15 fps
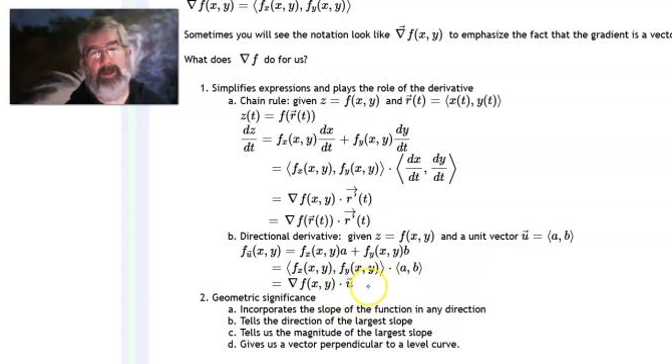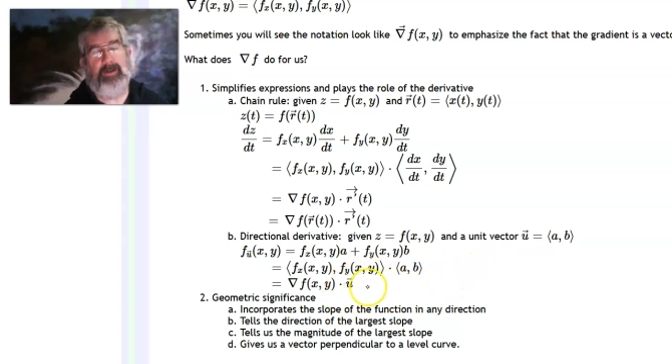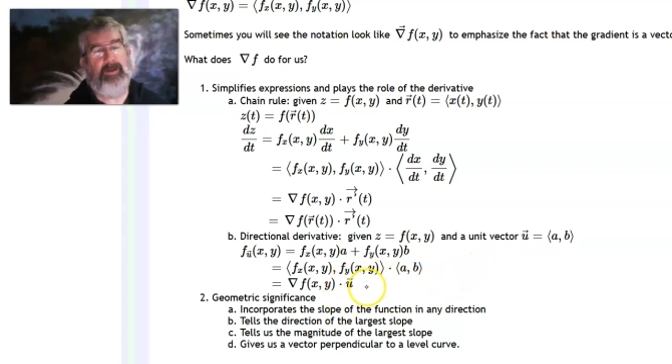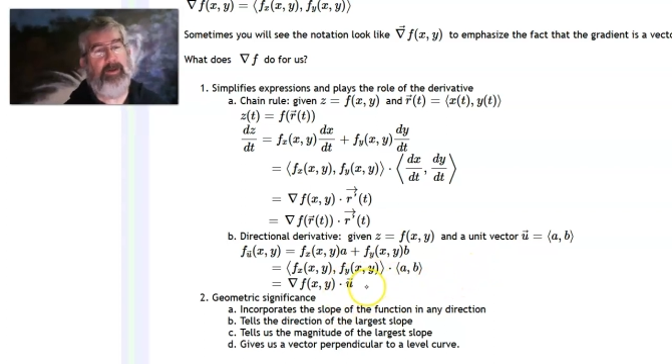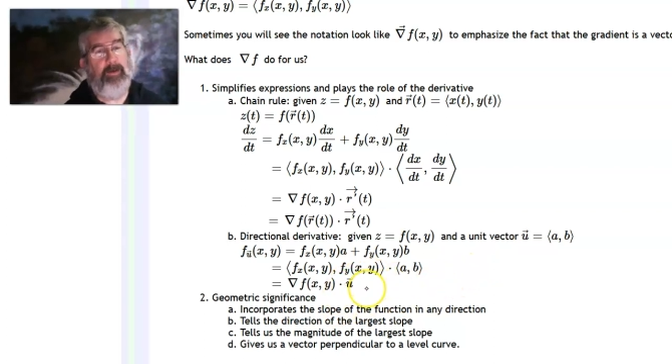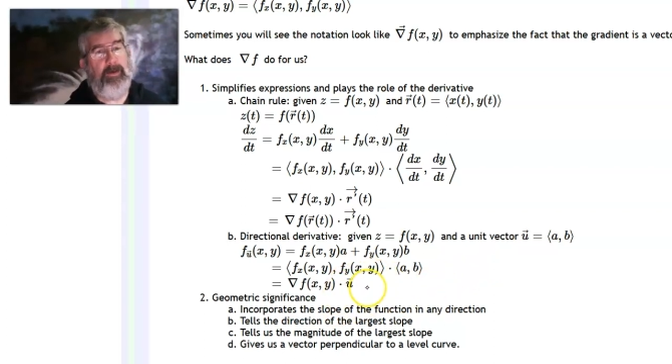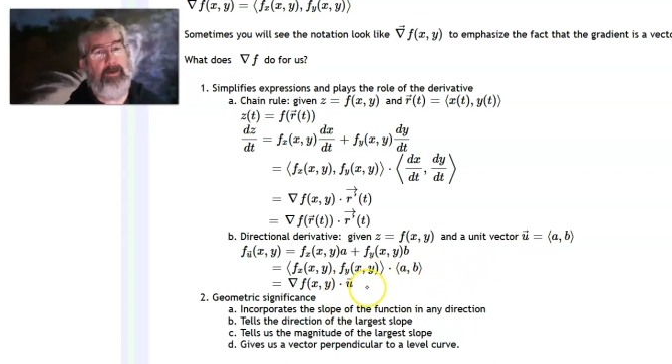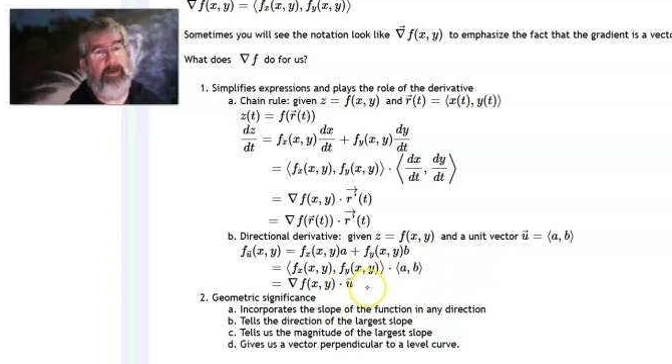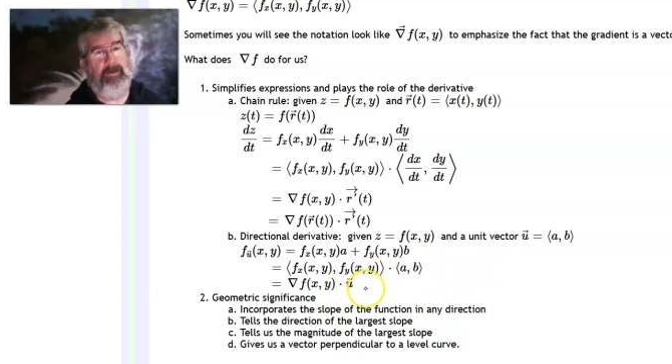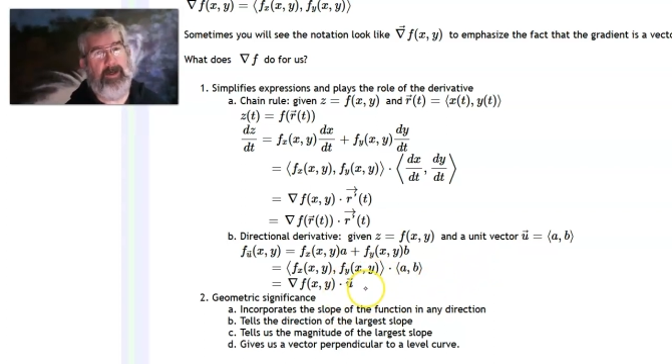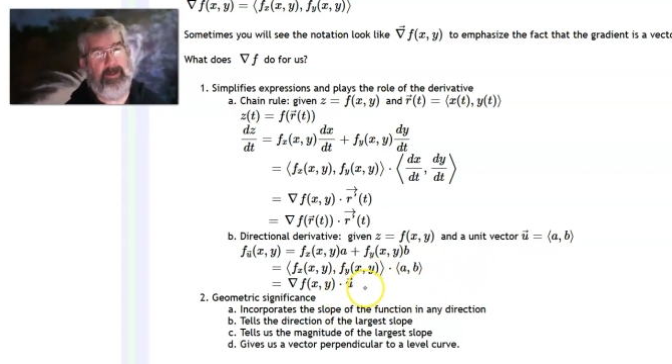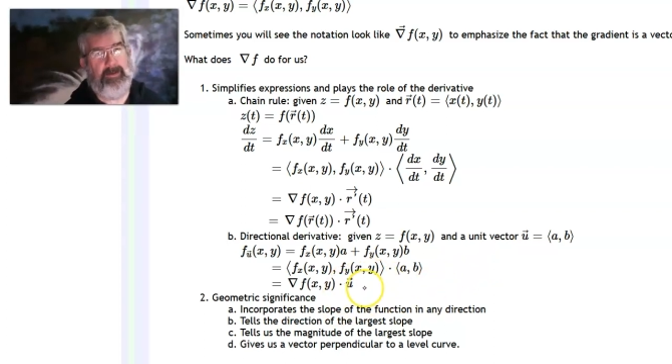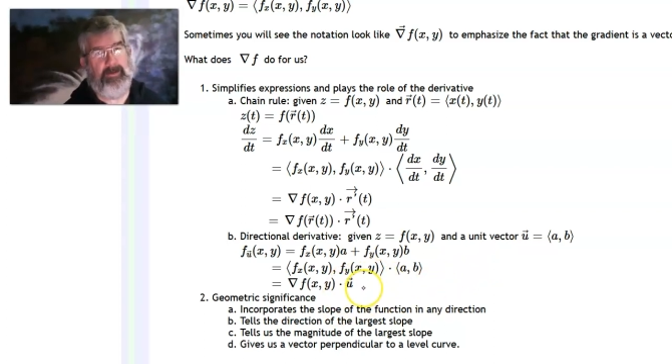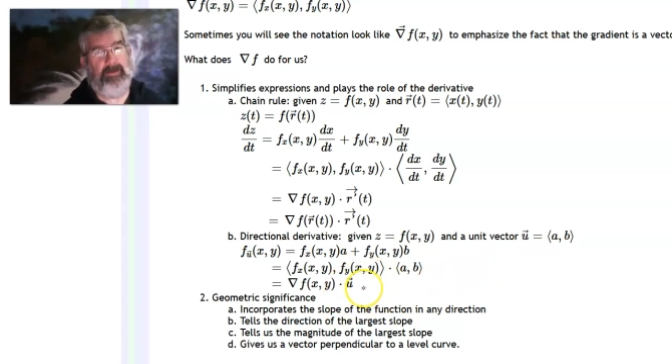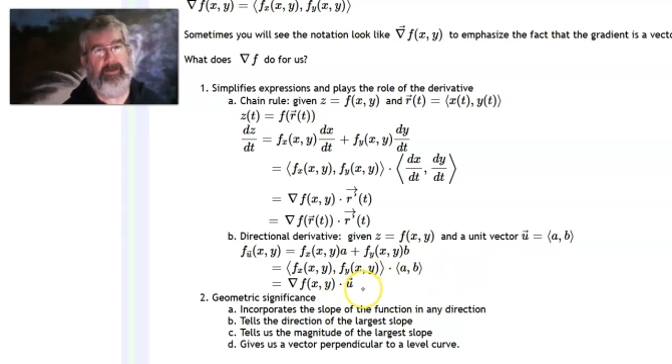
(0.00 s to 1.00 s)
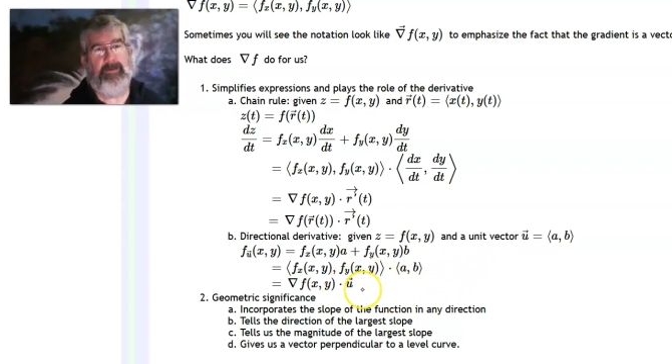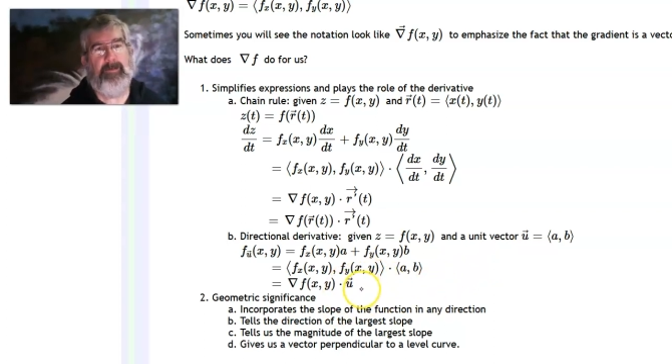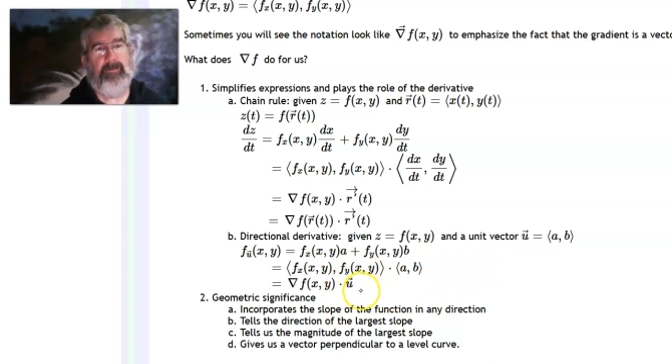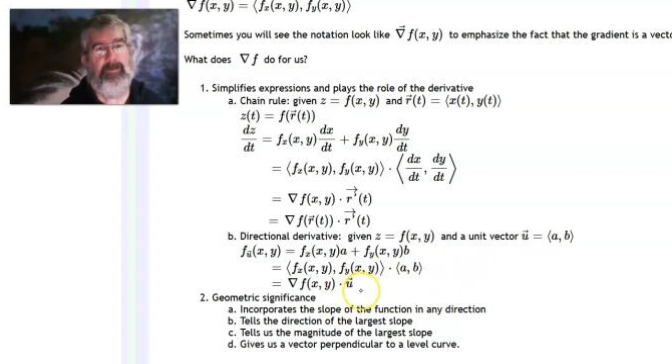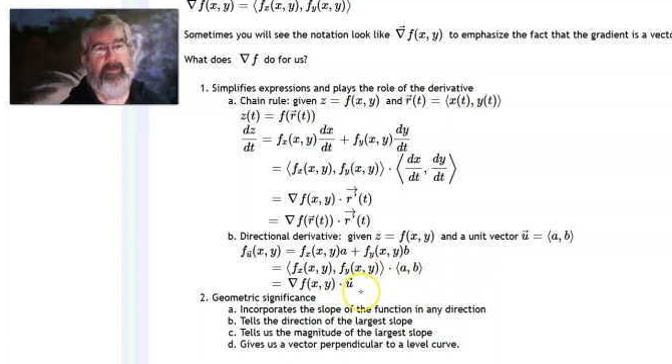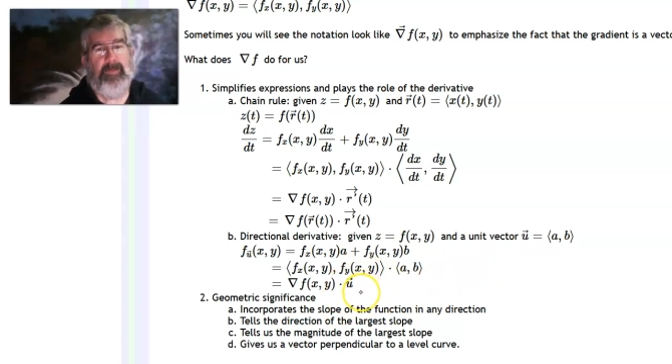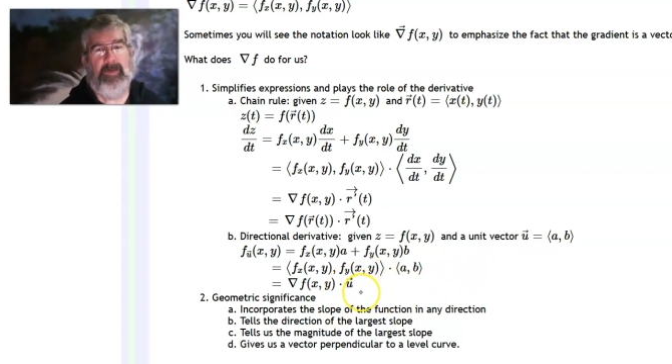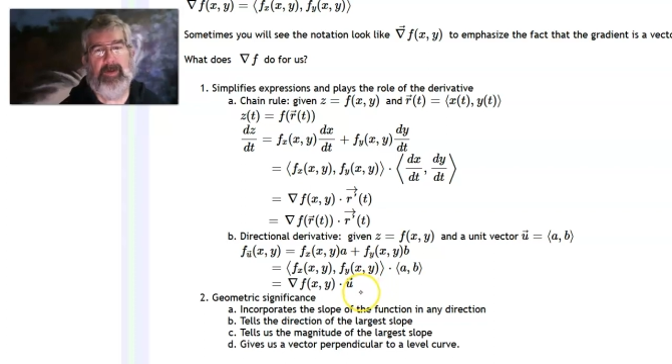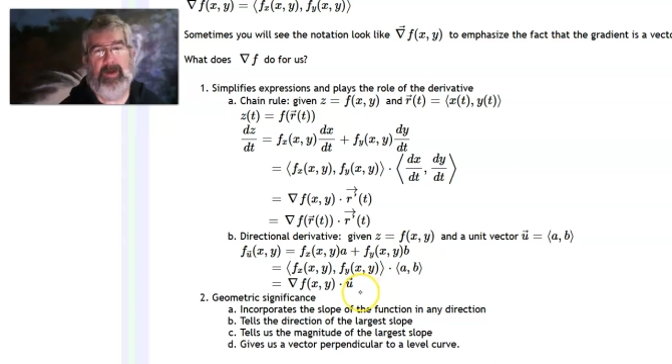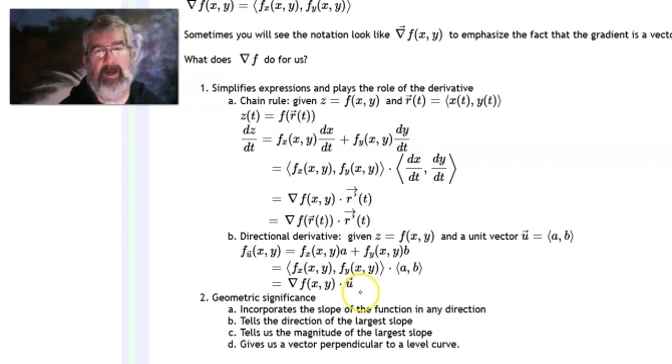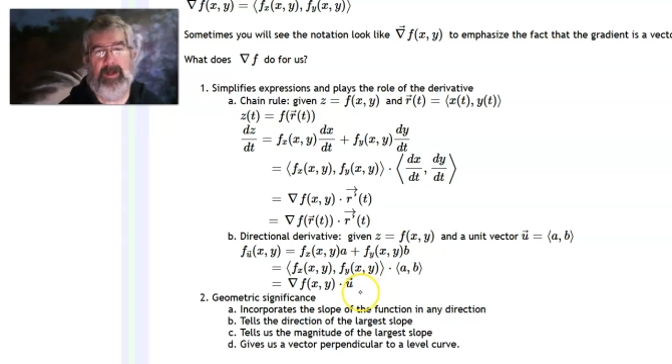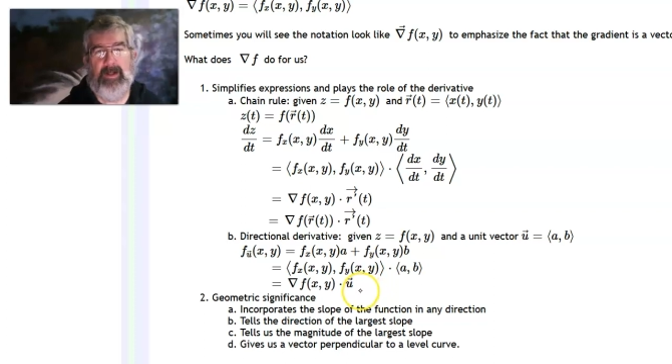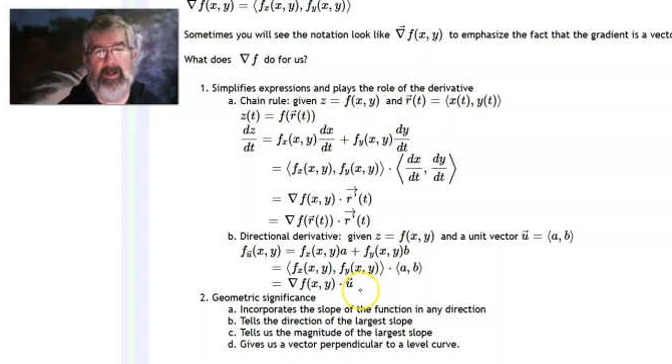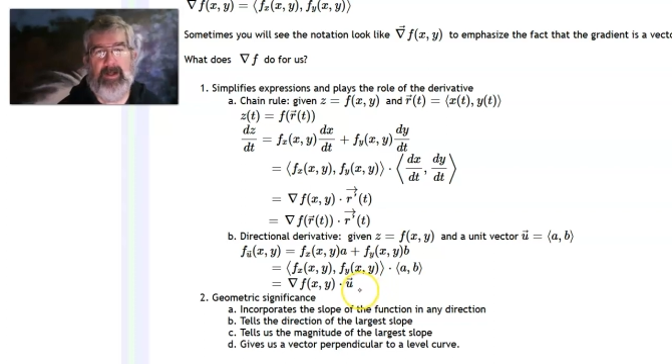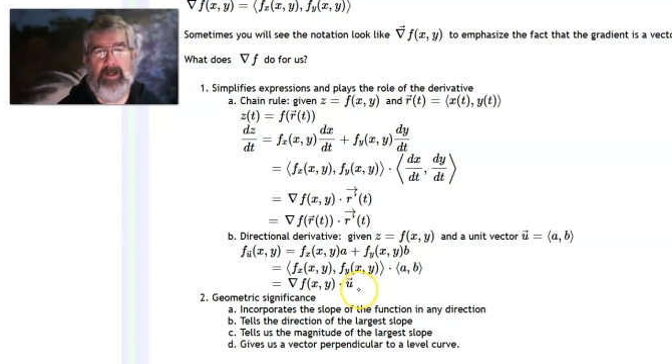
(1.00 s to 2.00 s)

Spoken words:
the unit vector. Right?